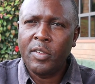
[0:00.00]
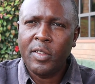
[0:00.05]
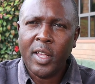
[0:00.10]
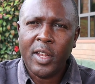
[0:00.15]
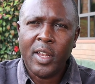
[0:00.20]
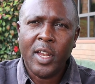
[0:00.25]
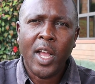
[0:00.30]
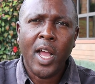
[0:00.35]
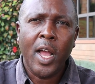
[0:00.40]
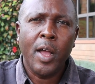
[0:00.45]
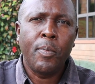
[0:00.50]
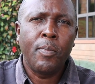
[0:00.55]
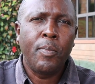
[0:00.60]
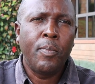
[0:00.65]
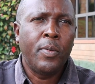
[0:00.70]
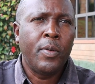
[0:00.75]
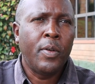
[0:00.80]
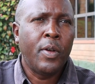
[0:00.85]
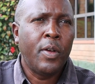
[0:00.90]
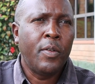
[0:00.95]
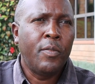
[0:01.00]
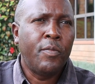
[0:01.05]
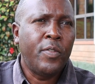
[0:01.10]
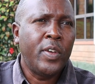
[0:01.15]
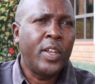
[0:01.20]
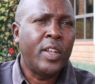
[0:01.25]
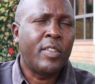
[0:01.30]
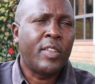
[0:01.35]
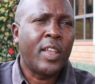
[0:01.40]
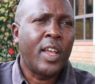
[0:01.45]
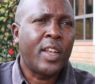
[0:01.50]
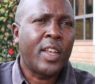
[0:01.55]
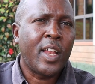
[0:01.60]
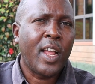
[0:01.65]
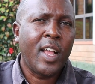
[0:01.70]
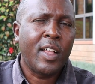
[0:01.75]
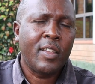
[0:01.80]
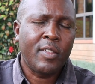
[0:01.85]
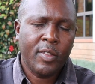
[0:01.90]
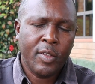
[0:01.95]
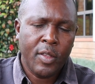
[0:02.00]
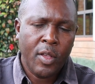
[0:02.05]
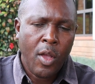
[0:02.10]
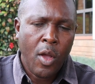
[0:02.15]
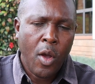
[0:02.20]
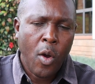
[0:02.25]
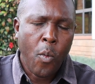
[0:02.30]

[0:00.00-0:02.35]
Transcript: setting up uh, feed centers